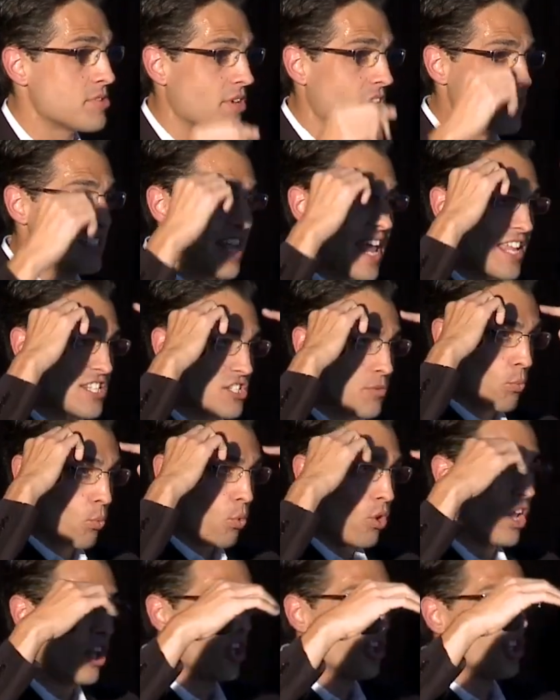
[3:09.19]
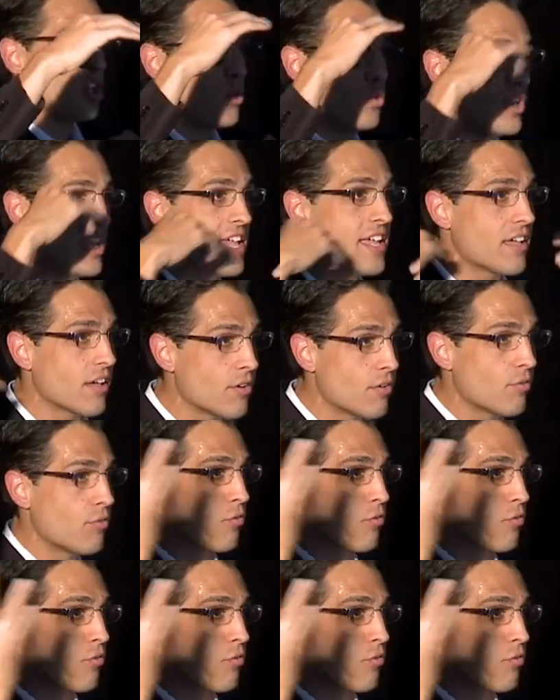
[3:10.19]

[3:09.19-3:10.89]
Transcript: because it had some real unique